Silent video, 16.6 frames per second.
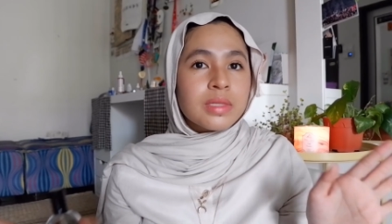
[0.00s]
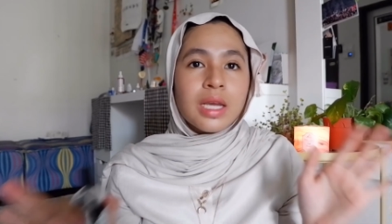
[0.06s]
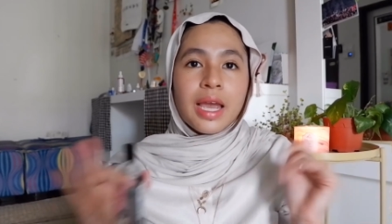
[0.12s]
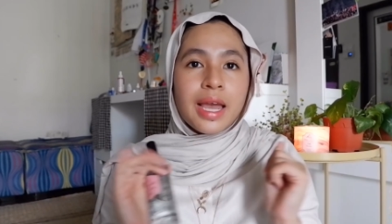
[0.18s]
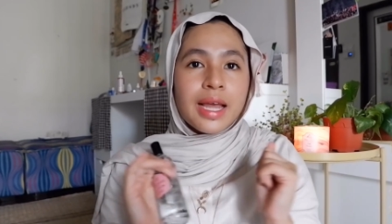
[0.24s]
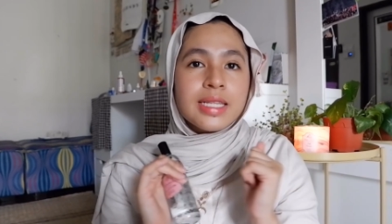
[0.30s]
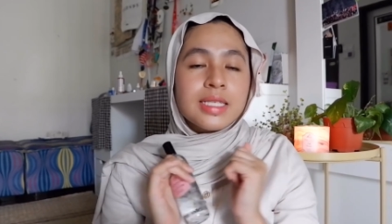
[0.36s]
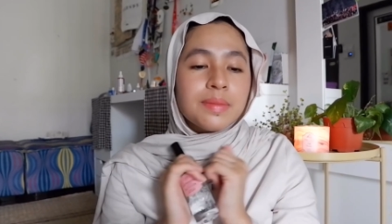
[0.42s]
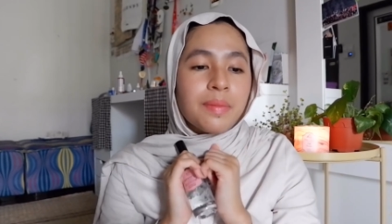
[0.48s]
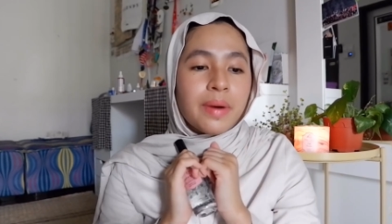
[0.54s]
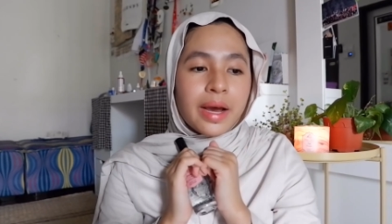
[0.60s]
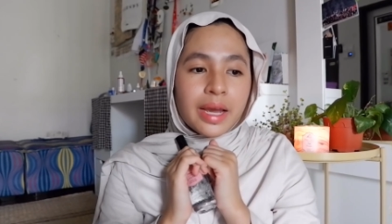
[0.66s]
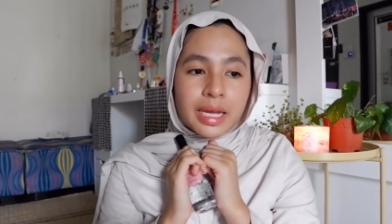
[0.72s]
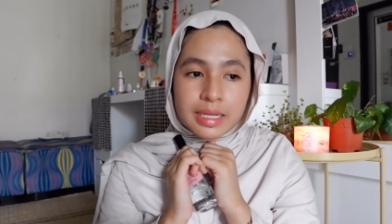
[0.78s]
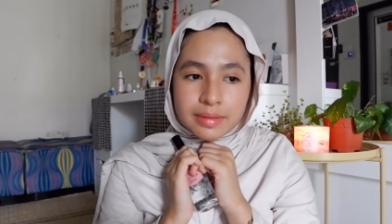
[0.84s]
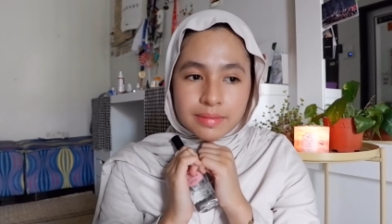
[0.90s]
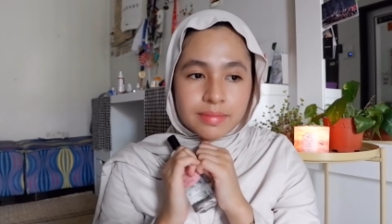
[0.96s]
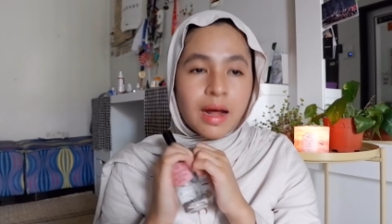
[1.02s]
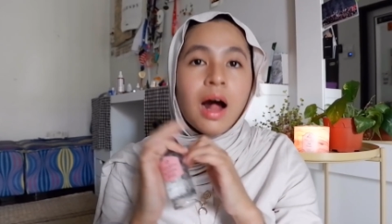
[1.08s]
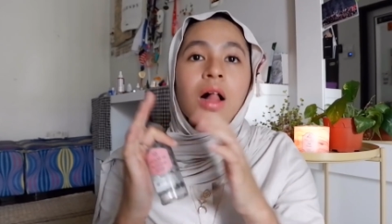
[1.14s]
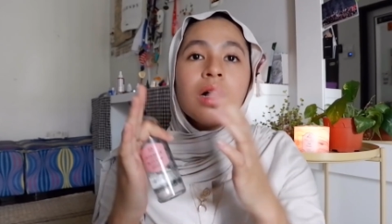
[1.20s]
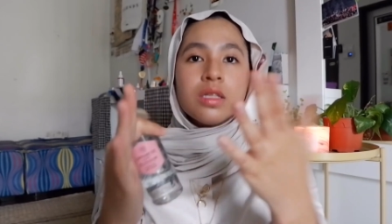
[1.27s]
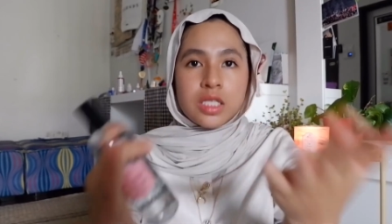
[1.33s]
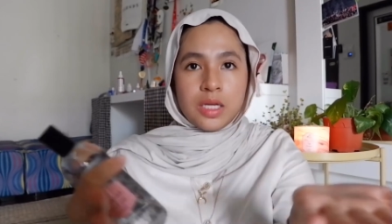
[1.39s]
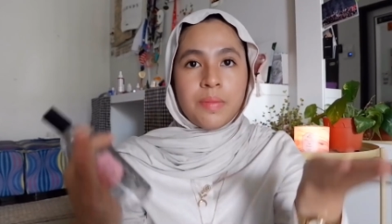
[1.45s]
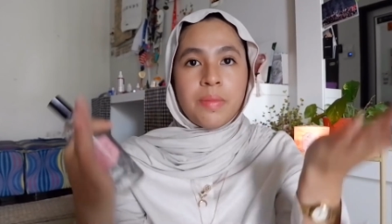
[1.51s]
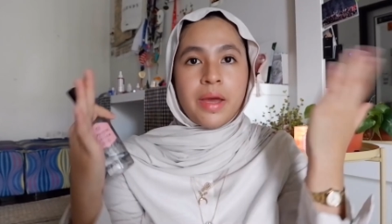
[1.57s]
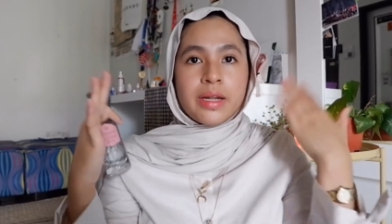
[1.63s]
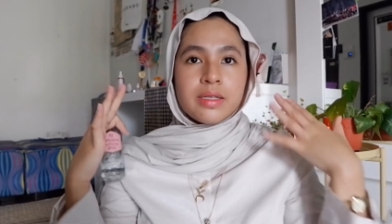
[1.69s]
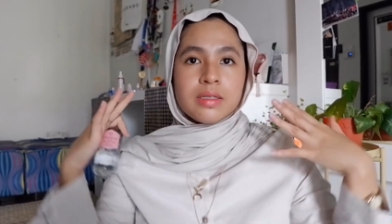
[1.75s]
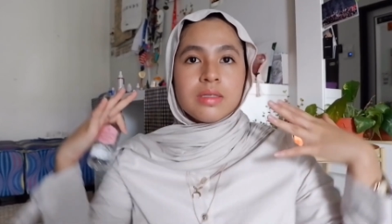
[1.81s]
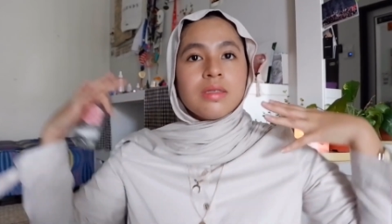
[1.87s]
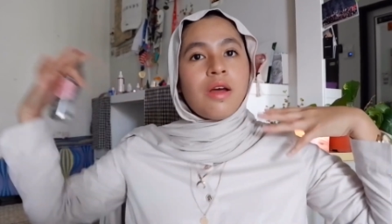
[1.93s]
it's my
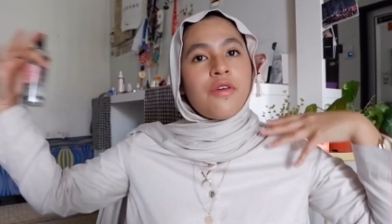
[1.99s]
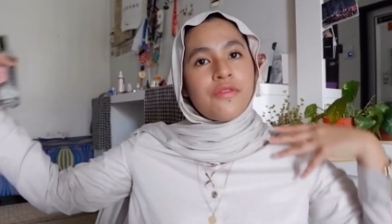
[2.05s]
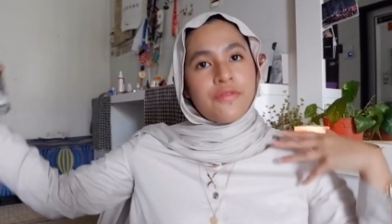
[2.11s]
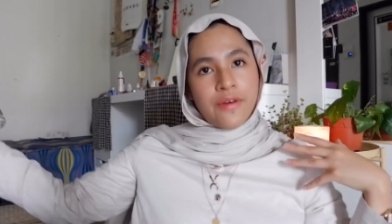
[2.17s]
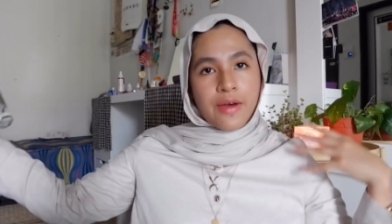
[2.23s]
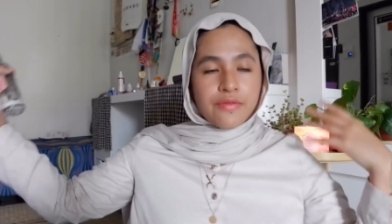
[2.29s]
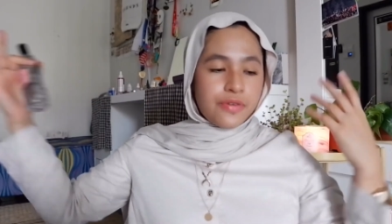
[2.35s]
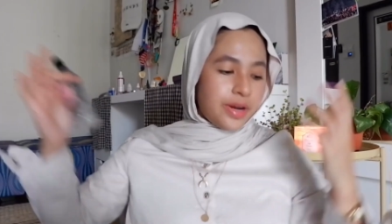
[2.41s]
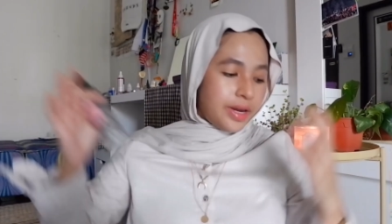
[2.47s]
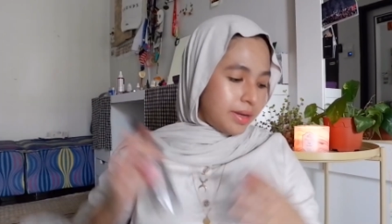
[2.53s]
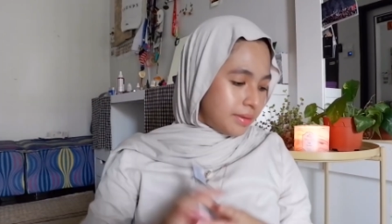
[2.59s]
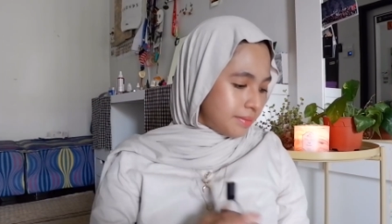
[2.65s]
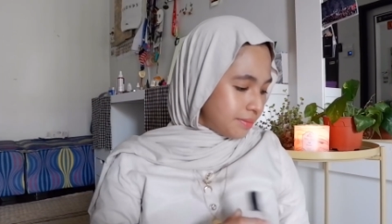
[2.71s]
ultimate favorite.